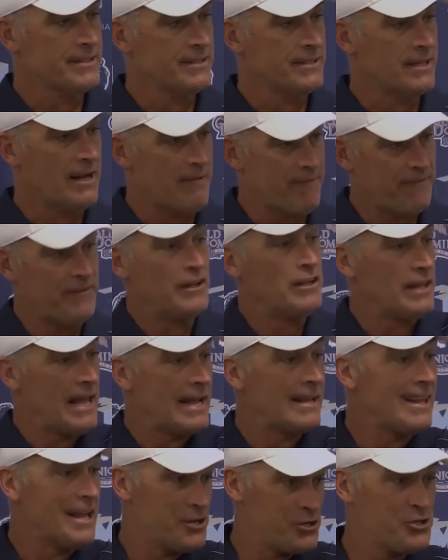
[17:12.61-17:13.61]
And I feel
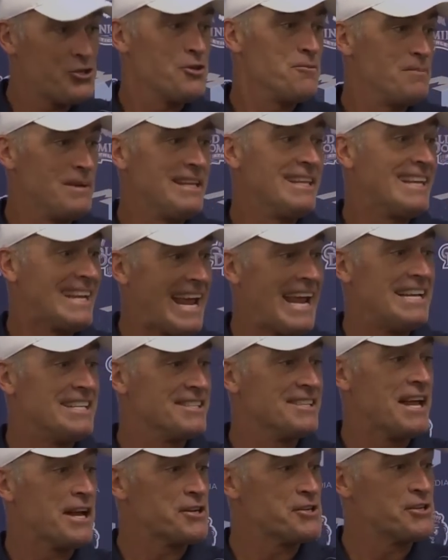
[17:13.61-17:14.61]
like that should be the
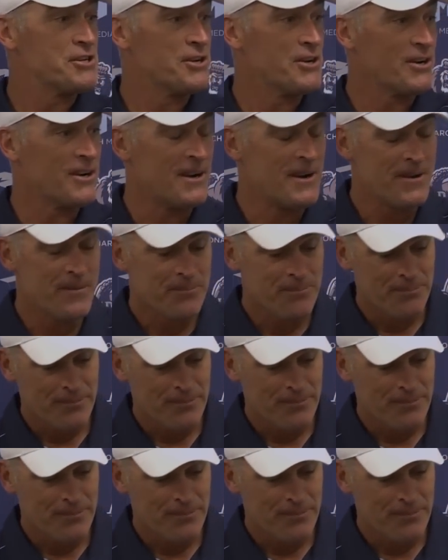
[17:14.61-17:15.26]
case next year,